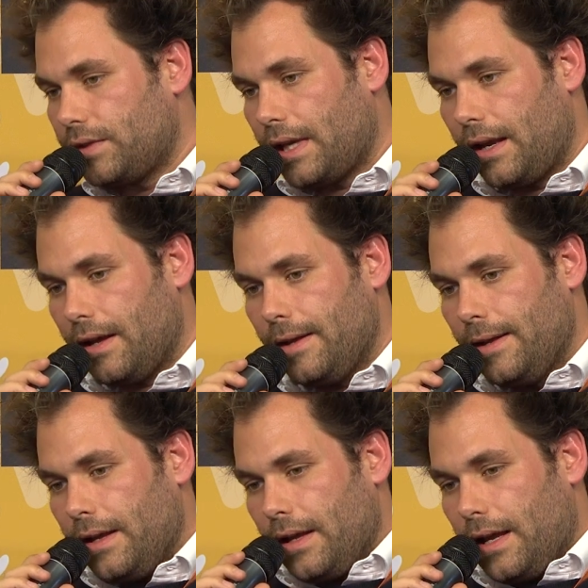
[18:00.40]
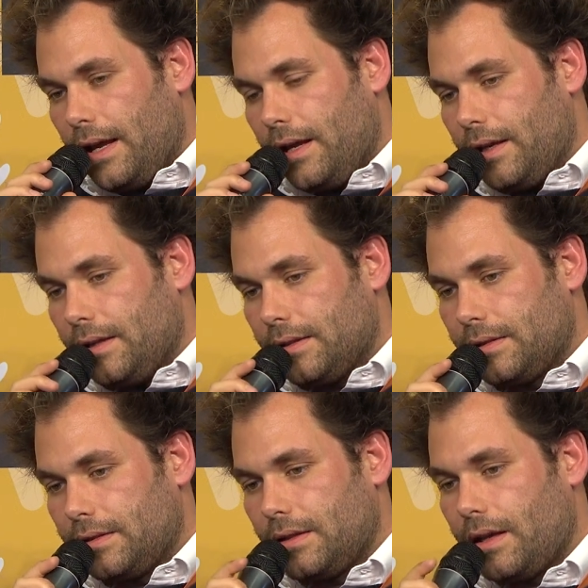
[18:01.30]
Sender,
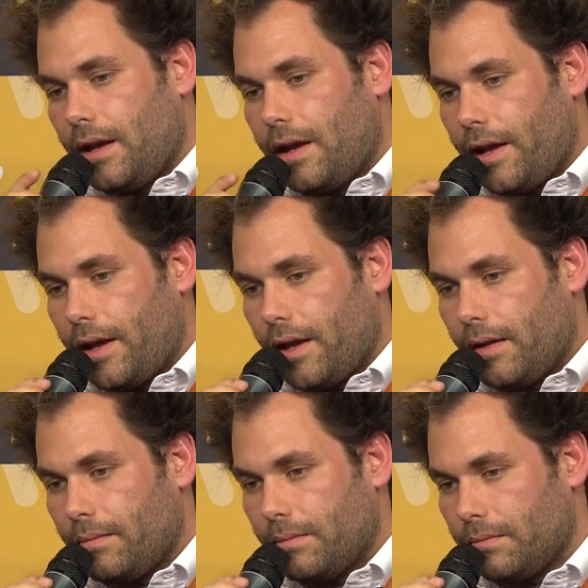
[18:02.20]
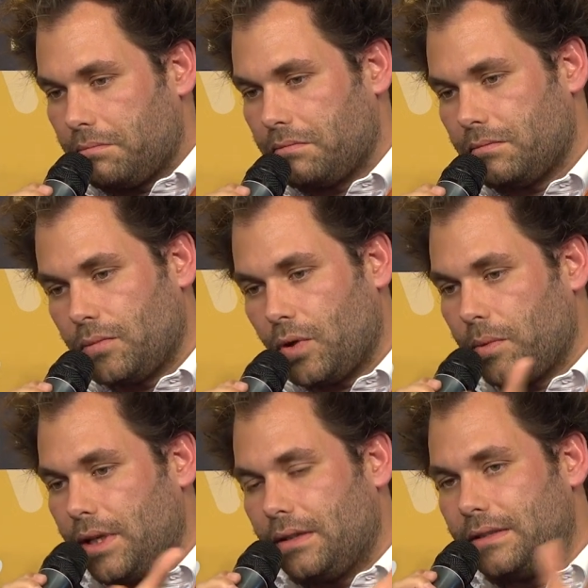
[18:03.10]
is
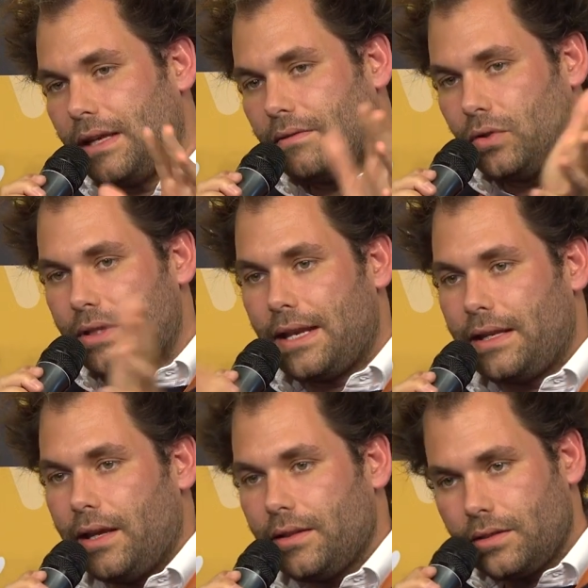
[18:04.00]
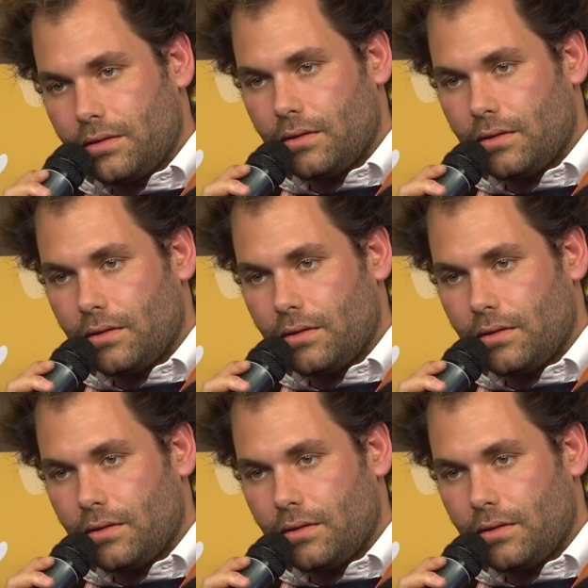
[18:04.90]
probably in 7 or 10 years,